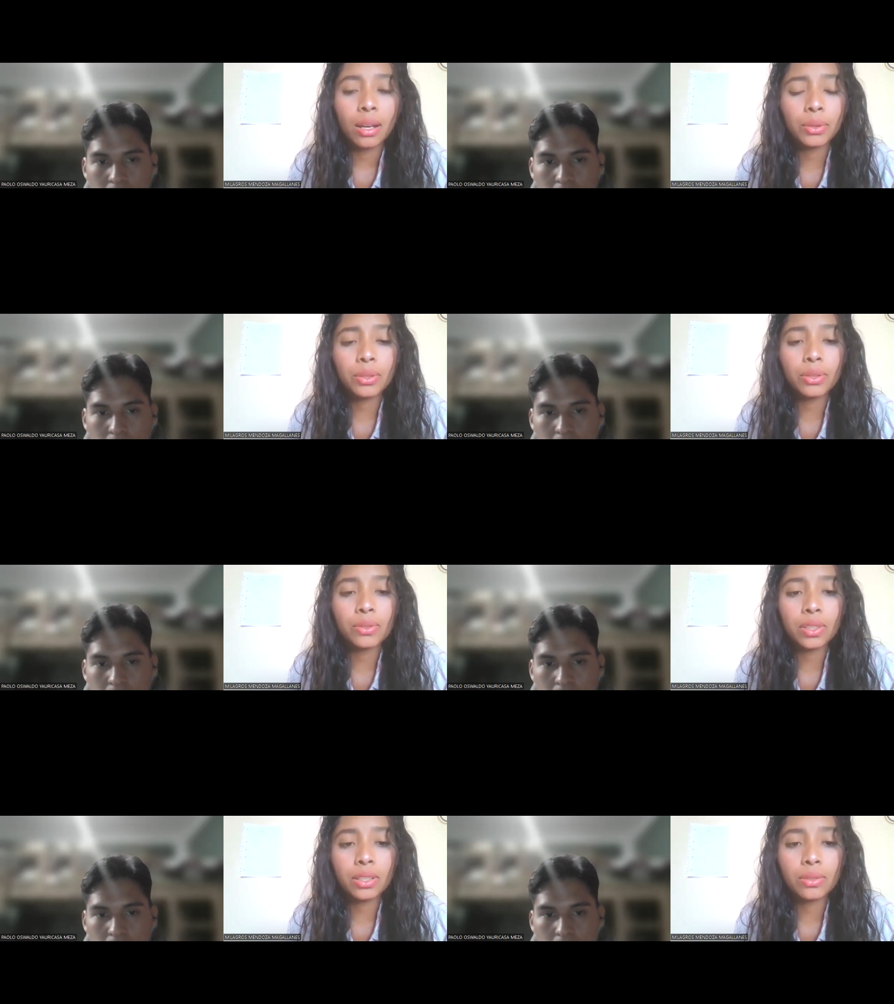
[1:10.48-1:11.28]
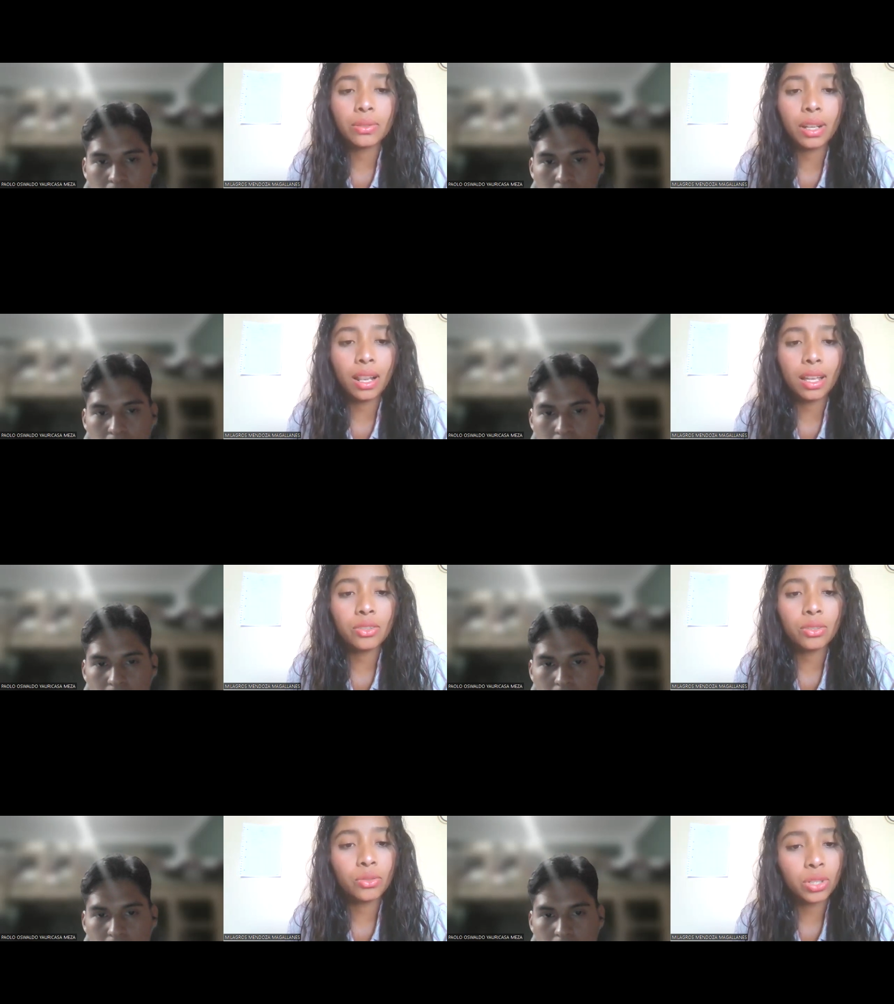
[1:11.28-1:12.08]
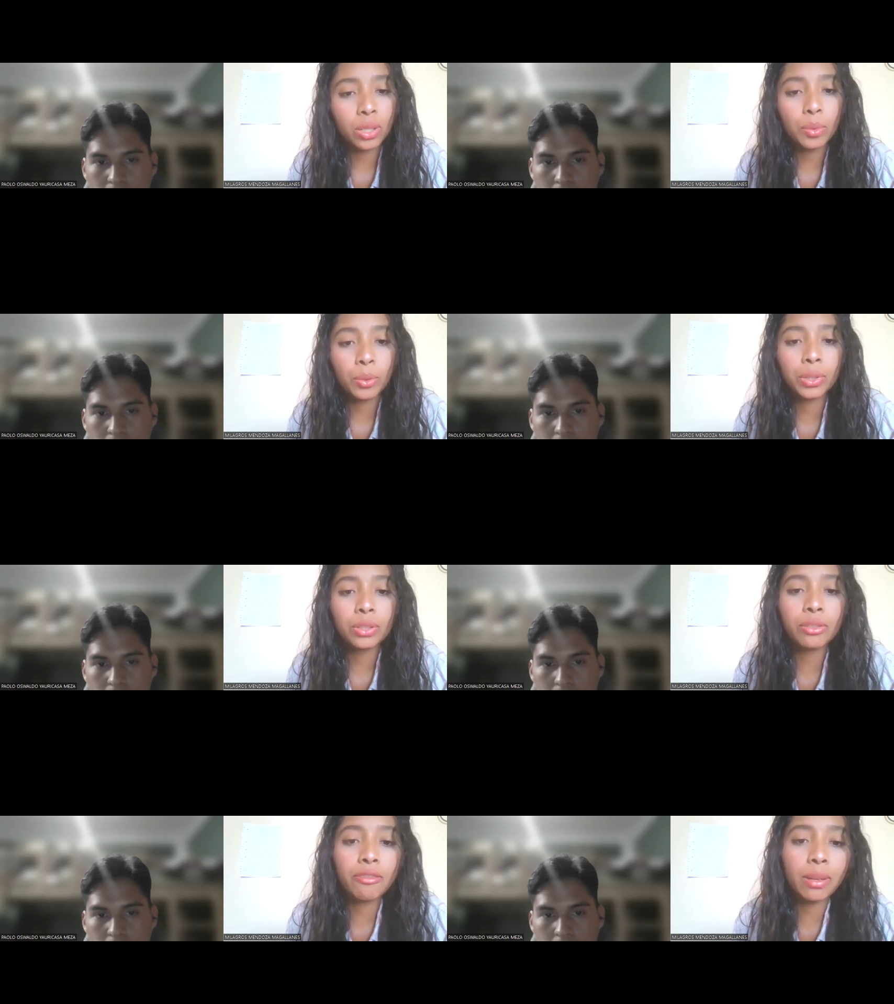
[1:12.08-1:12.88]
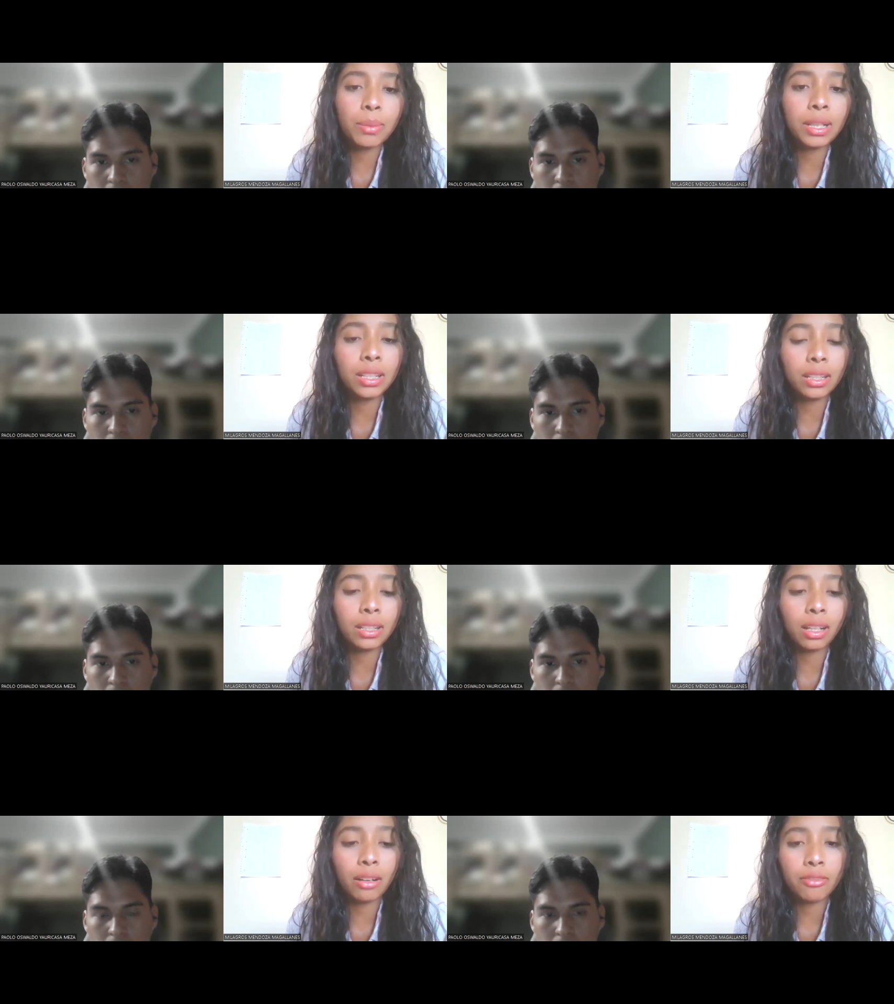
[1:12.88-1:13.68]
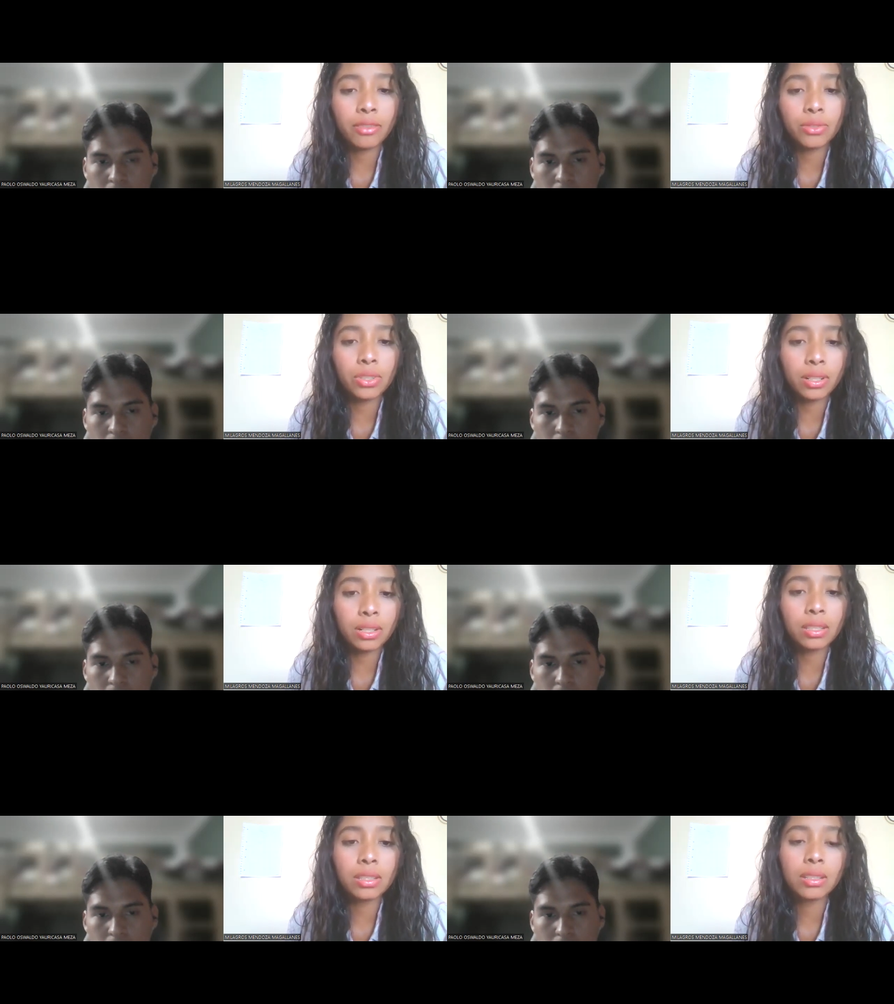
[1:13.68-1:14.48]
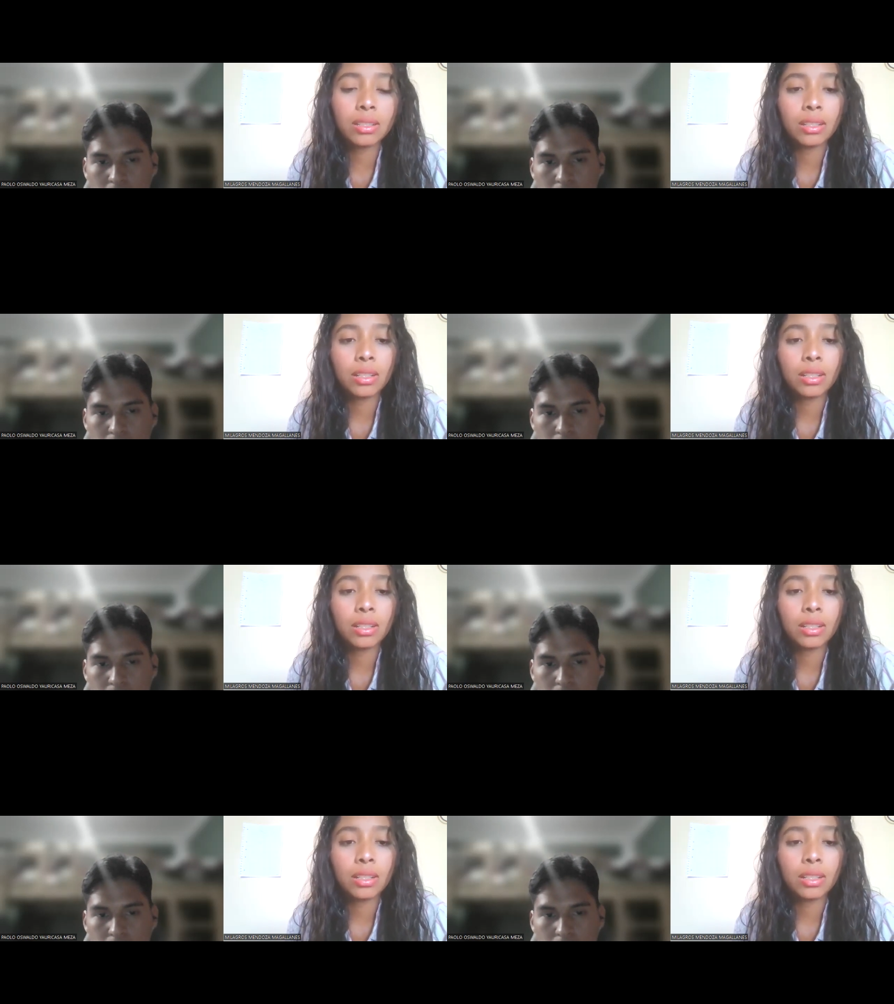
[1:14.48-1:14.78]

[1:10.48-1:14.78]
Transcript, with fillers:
Speaker 1: How do you see your relationship with your family in a few years?